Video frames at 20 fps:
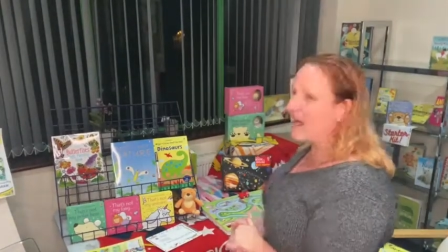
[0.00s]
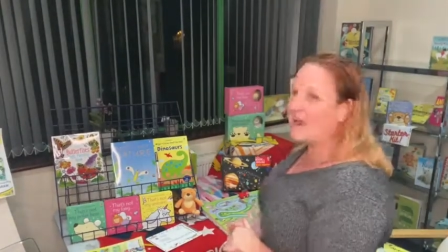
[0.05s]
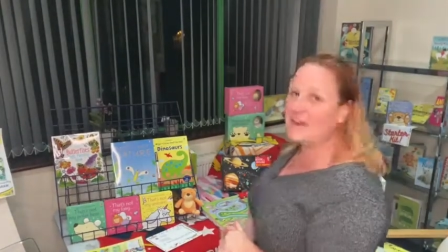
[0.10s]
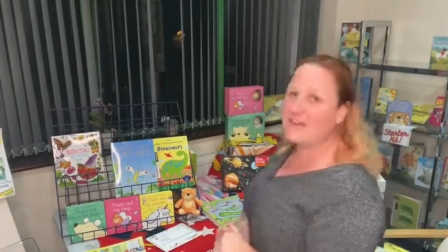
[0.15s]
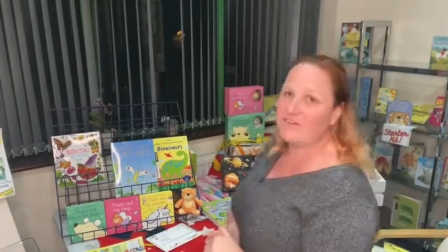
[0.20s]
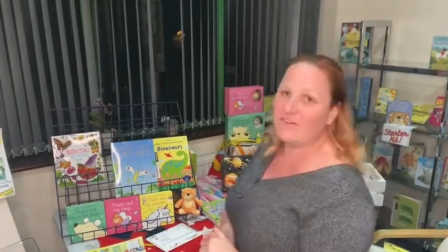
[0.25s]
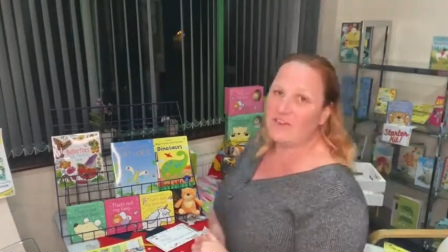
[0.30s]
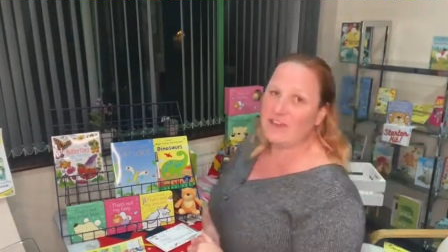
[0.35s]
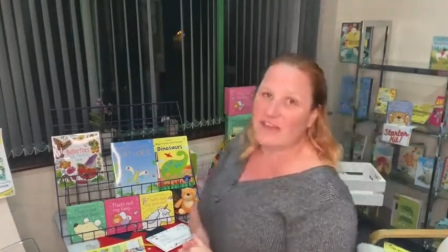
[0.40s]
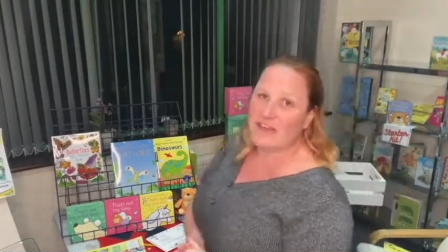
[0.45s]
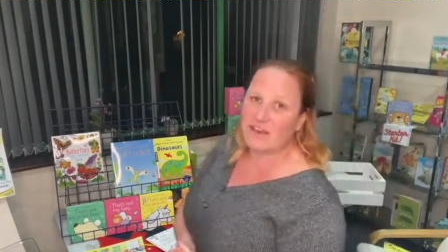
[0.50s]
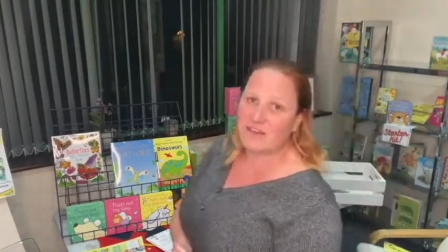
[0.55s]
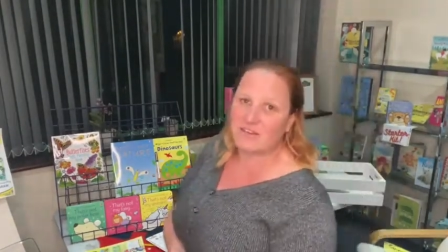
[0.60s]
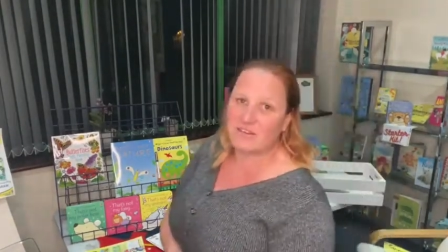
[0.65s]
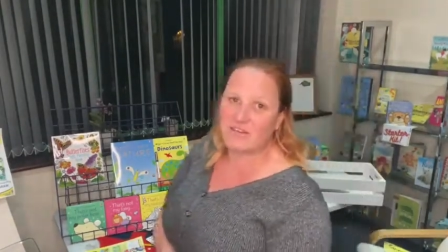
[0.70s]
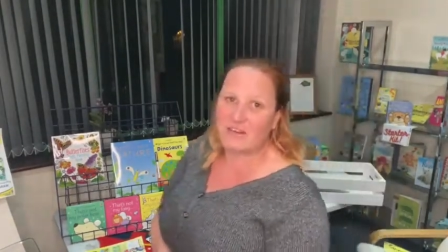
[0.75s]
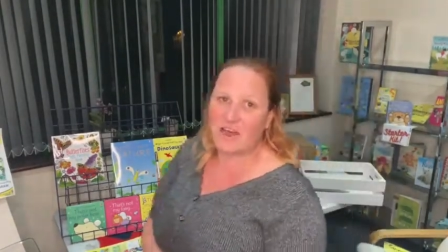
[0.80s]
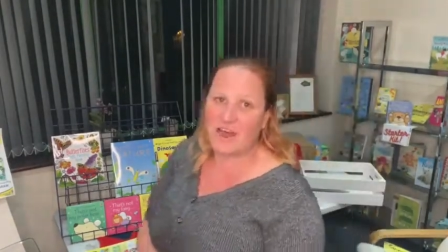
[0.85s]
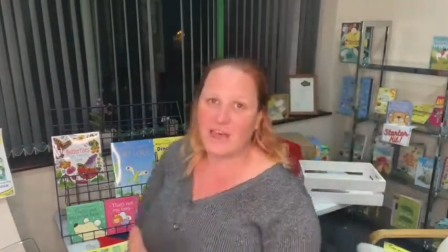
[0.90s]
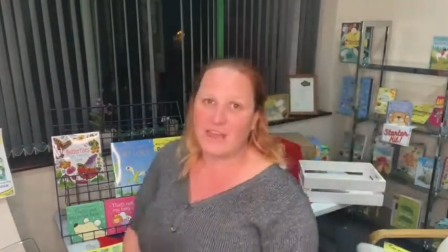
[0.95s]
Anything
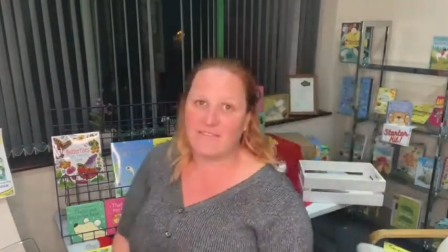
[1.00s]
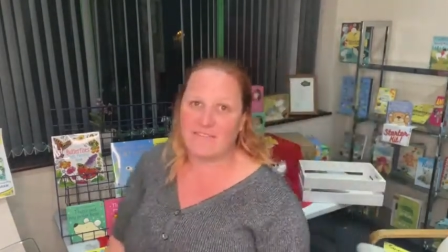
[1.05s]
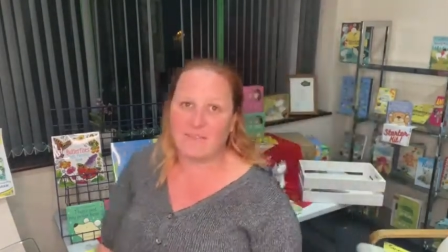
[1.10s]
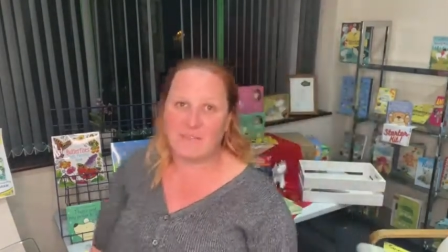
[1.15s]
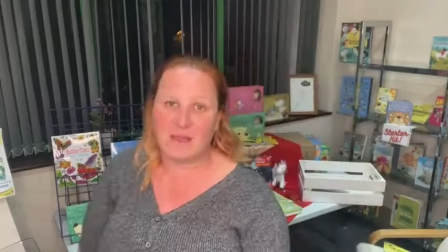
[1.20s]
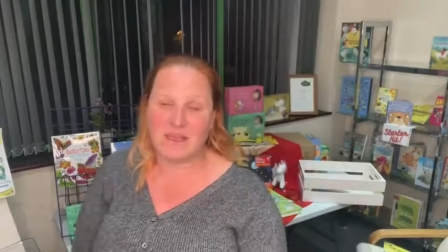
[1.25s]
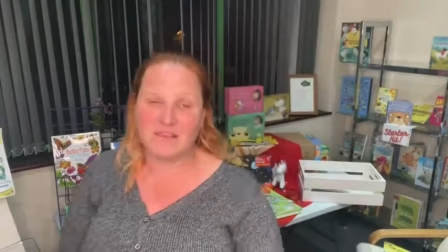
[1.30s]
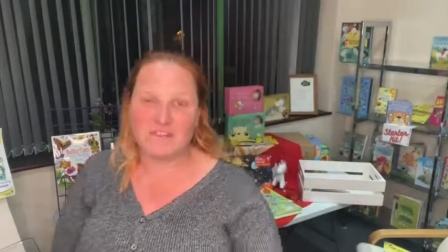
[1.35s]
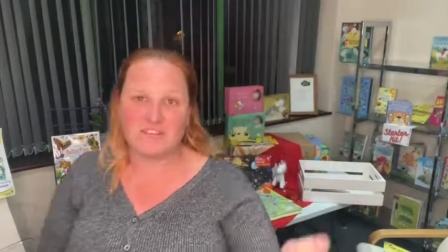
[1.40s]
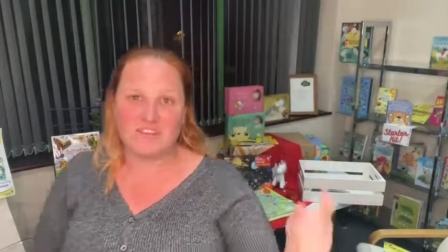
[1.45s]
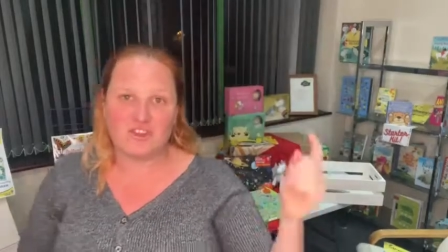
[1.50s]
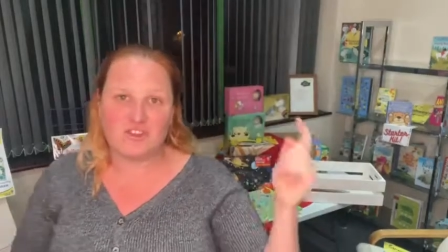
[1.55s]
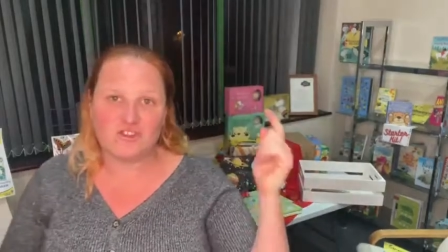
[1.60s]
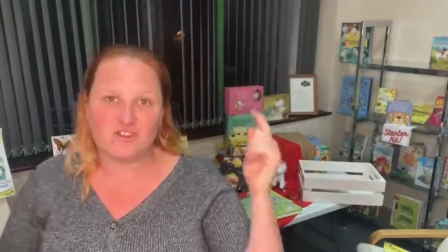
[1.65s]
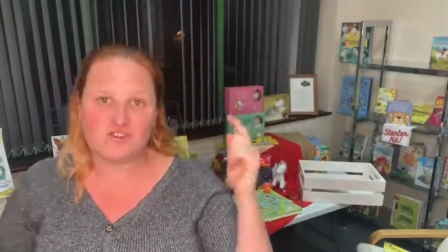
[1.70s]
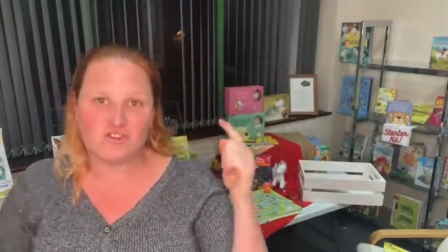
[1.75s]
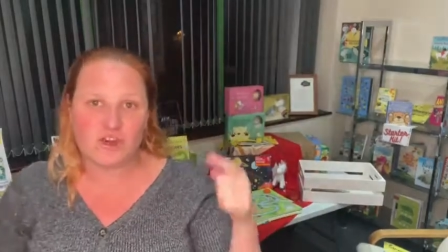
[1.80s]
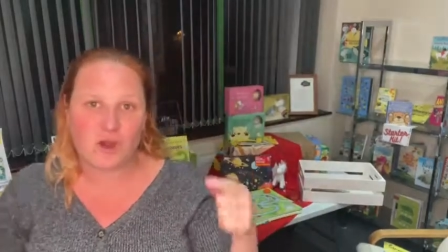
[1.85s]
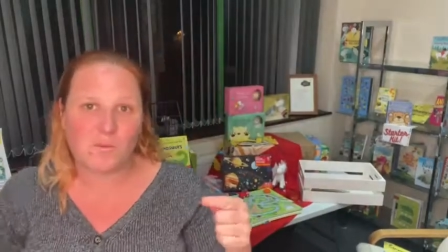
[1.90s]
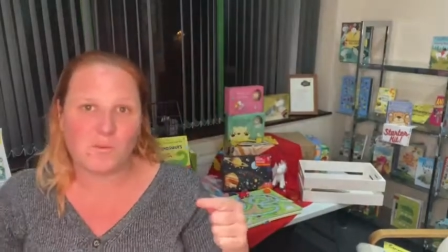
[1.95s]
else that I have missed,
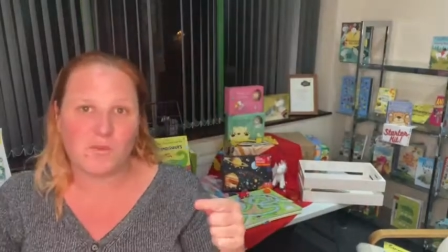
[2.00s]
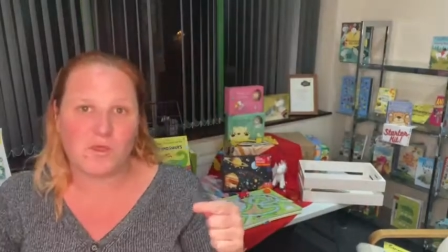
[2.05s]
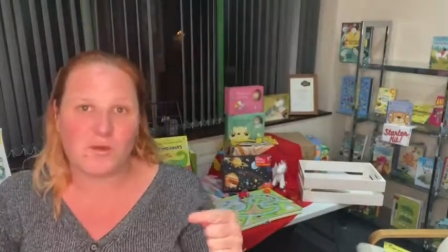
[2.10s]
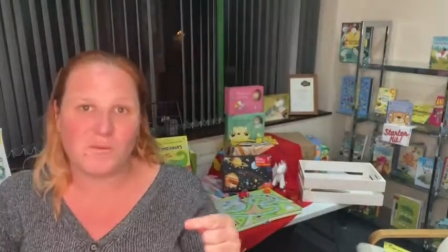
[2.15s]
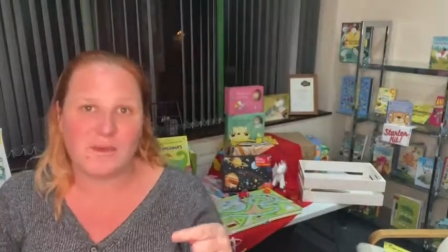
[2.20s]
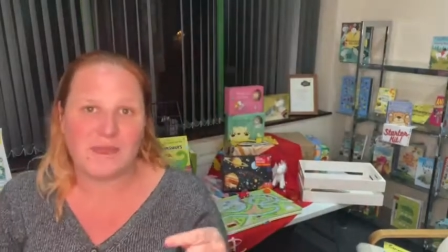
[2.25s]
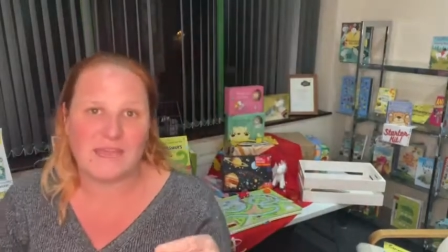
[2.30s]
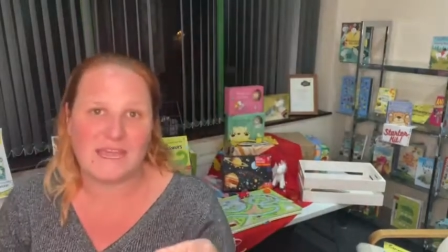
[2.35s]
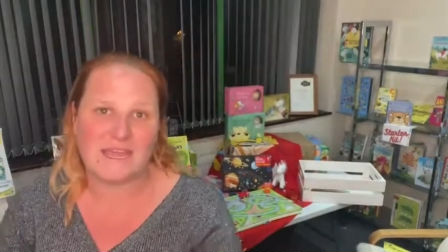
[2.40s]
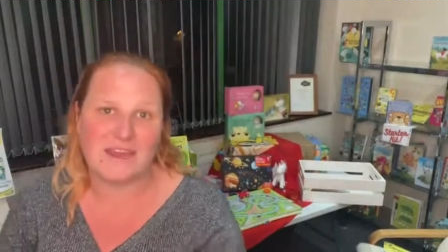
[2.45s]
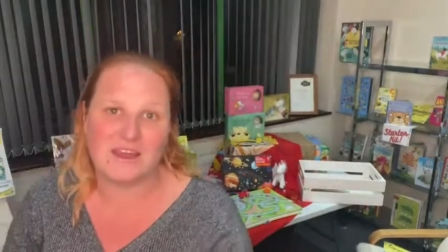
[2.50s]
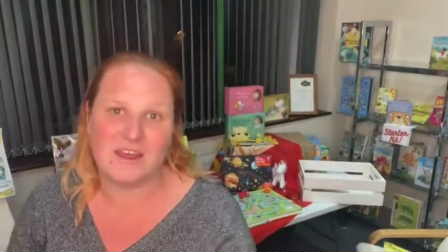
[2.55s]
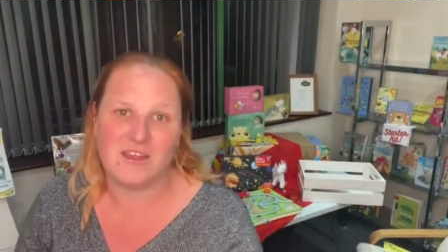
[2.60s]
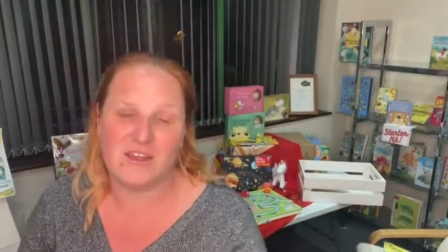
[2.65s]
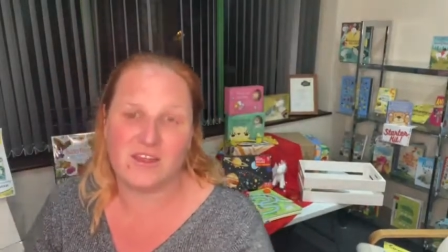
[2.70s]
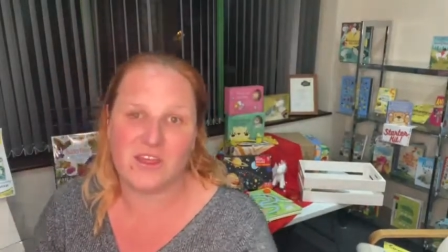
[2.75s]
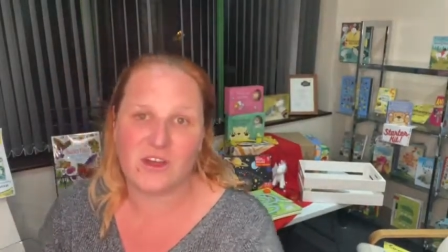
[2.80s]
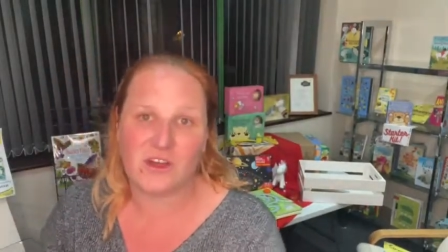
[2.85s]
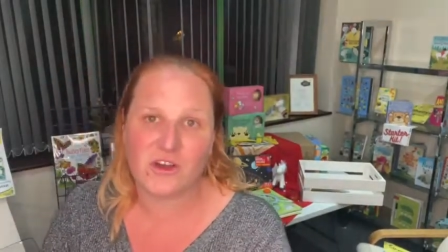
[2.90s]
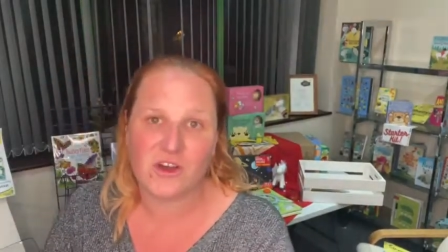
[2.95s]
drop them in
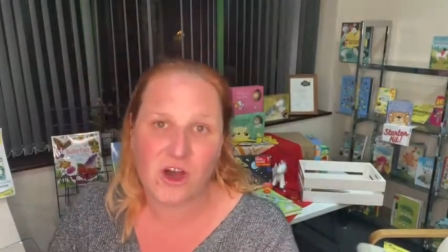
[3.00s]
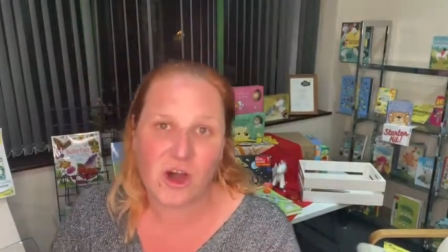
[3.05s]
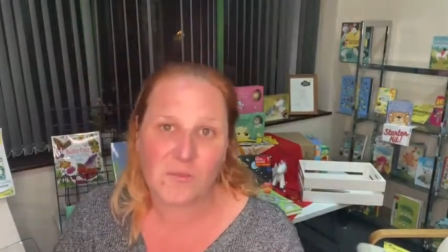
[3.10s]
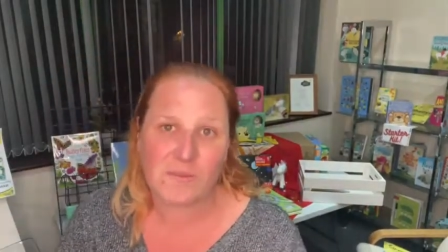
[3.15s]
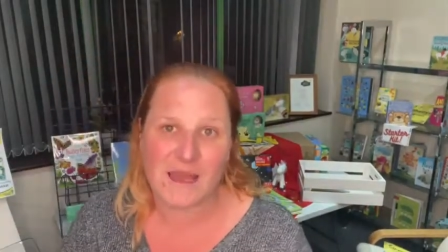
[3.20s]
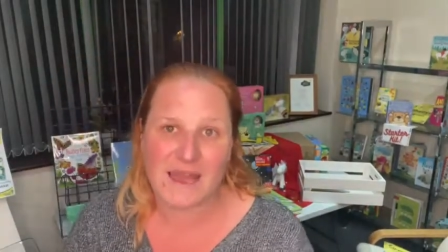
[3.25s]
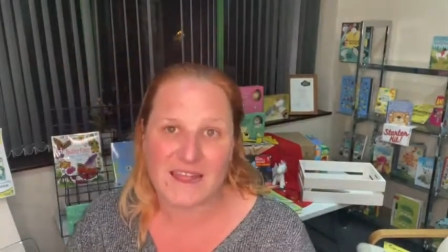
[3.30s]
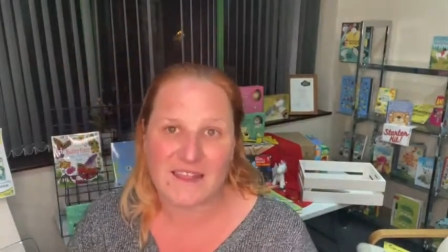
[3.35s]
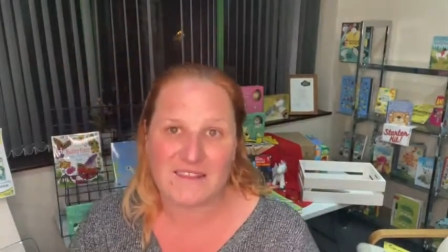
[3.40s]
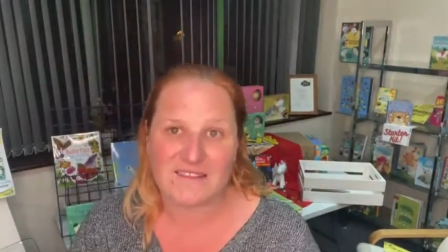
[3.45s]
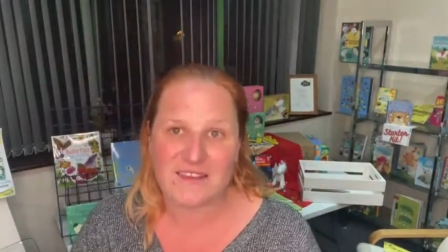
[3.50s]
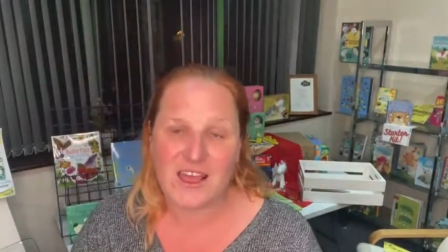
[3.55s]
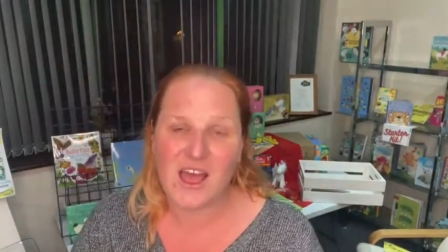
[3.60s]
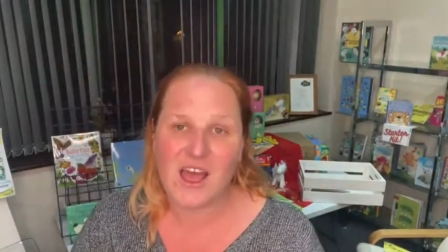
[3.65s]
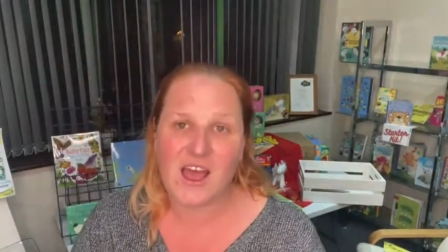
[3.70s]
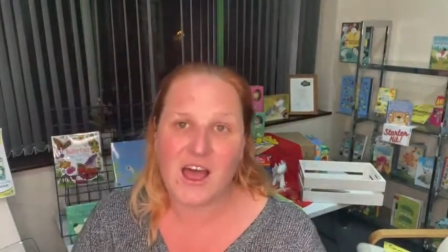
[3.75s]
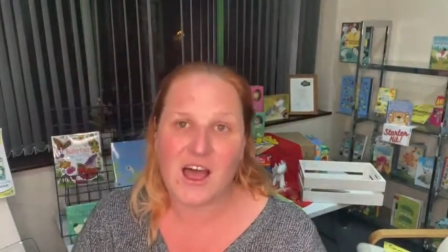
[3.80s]
the comments.